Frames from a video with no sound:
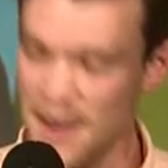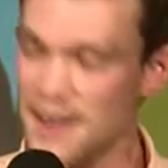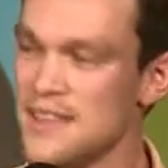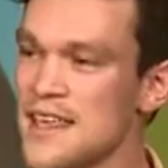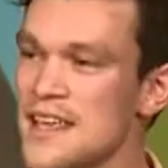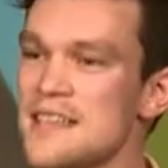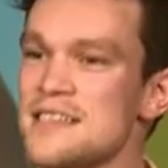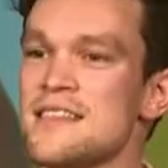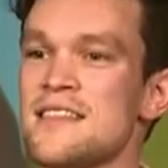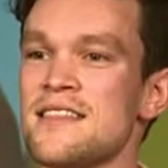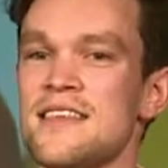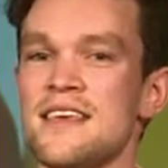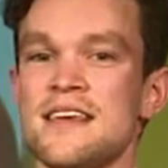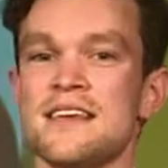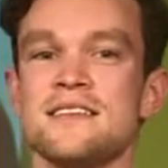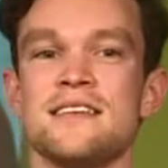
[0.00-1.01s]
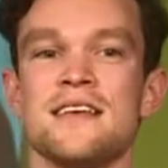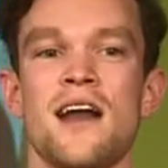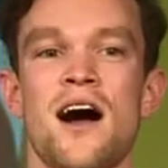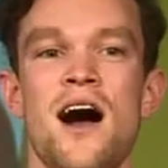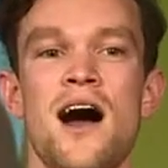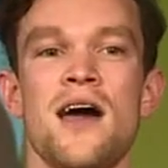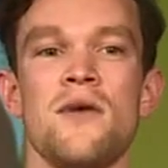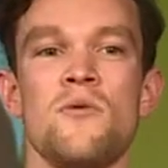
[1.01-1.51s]
these are things that
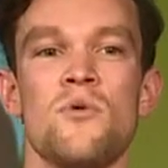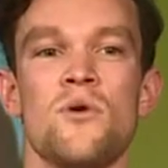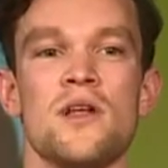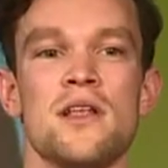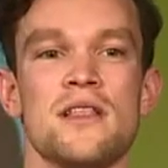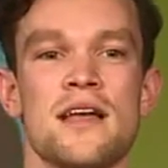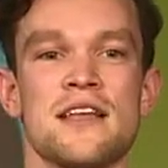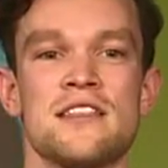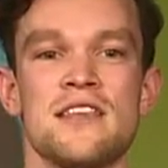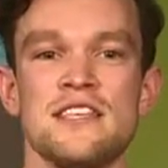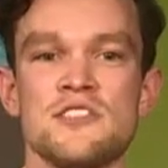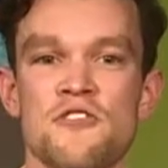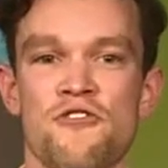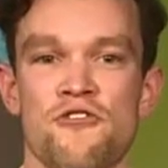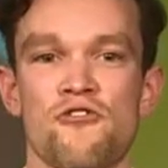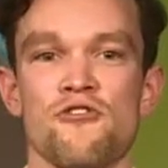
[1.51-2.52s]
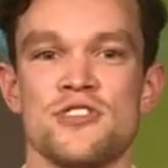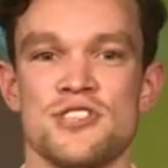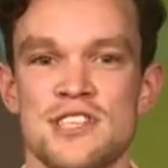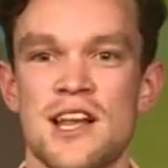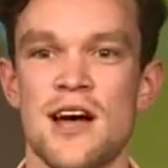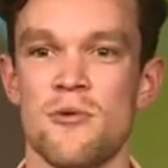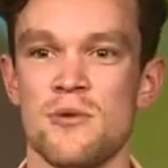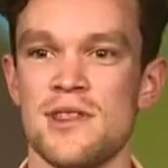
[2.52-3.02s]
I want, like these are fruits
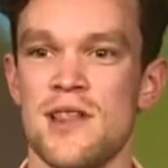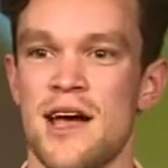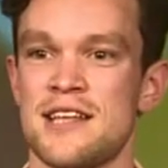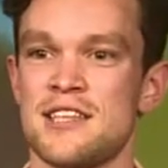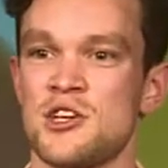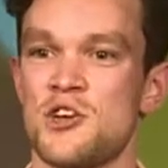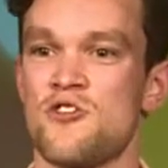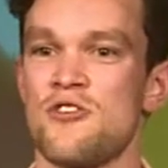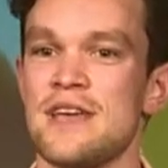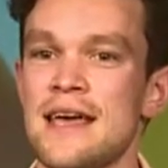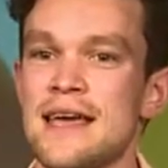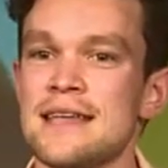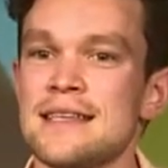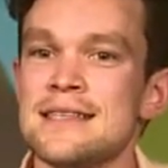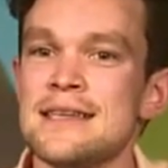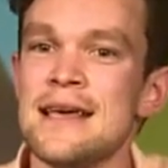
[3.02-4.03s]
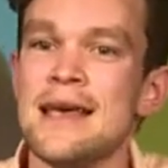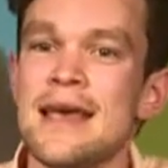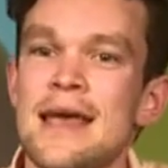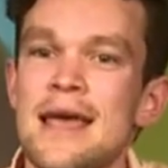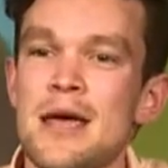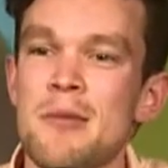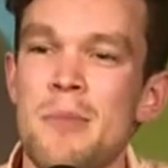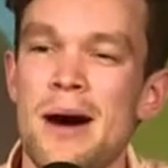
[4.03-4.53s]
that I would like to create
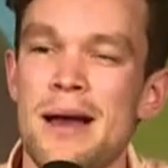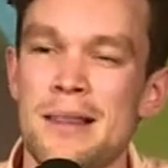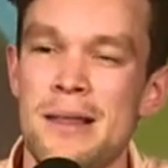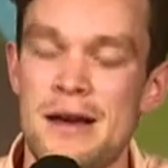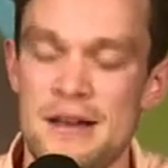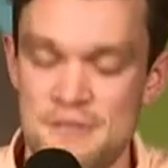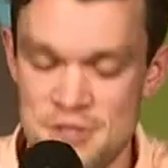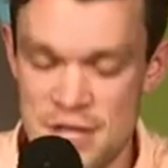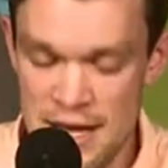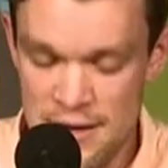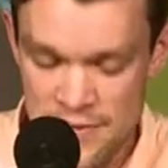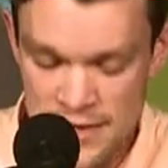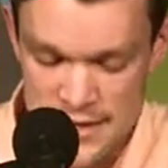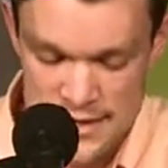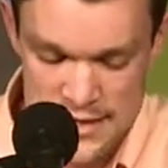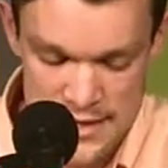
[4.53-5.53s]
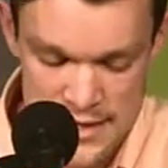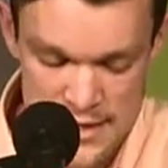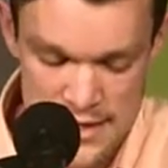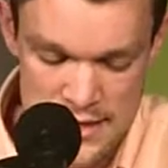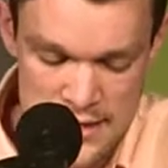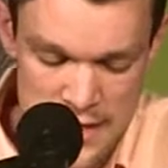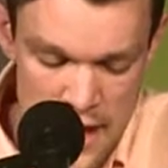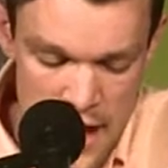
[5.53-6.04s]
in my life. So have a listen to
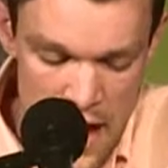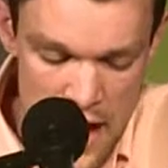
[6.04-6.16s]
this.